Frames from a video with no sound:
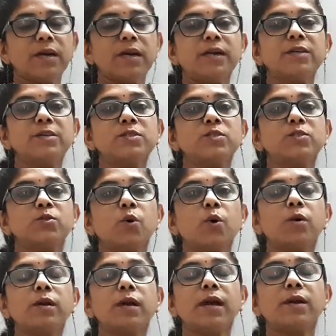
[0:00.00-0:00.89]
it is
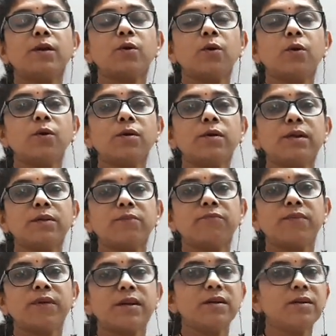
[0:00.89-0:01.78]
not at all
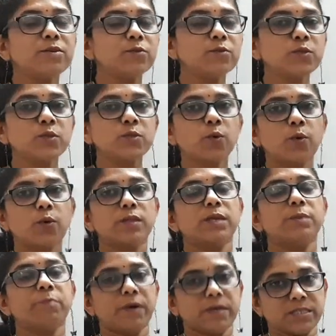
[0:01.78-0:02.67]
difficult to score
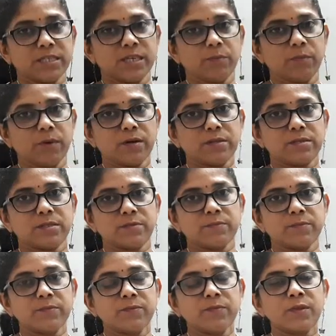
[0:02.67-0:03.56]
the passing marks.